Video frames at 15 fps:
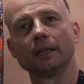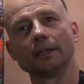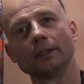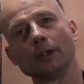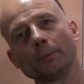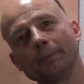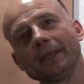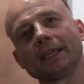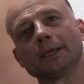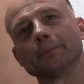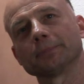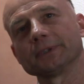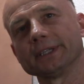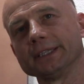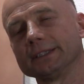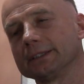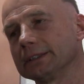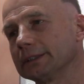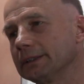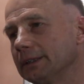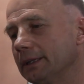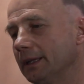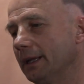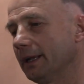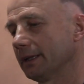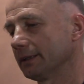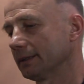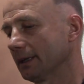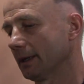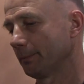You know, be complete.
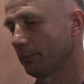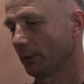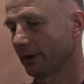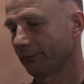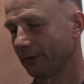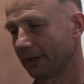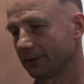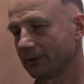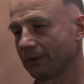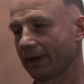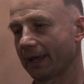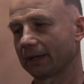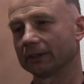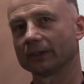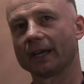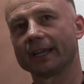And boy, if we could do that in